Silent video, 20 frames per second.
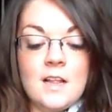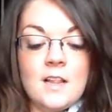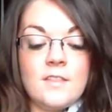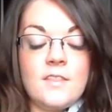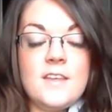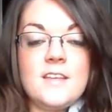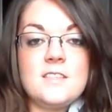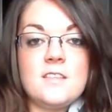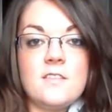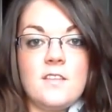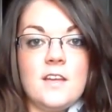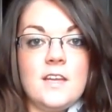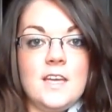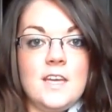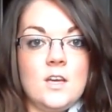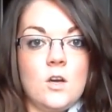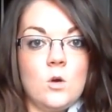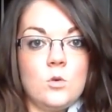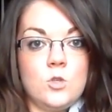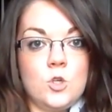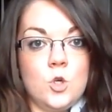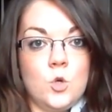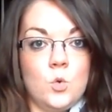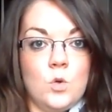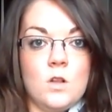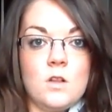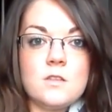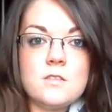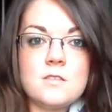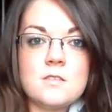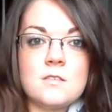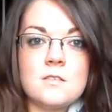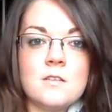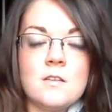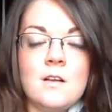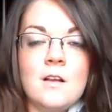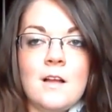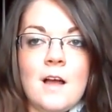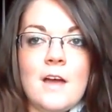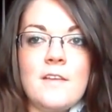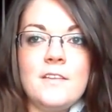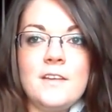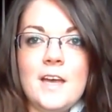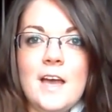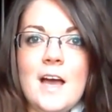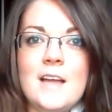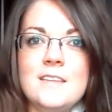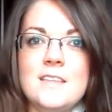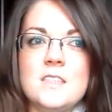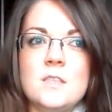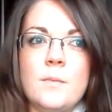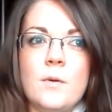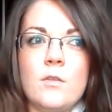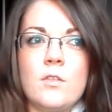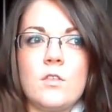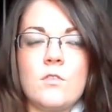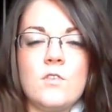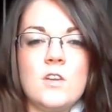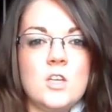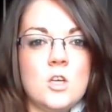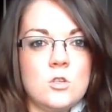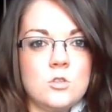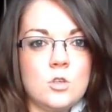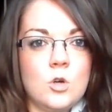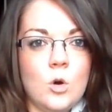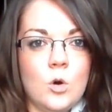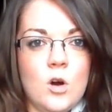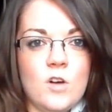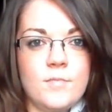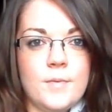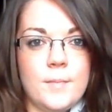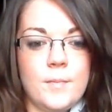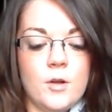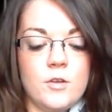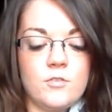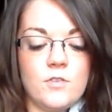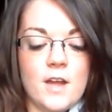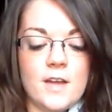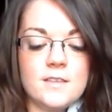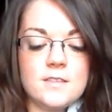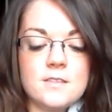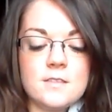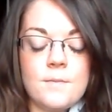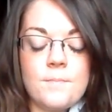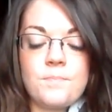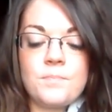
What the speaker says: These are the Eco Tools. I think I had these about 3 years ago off my boyfriend,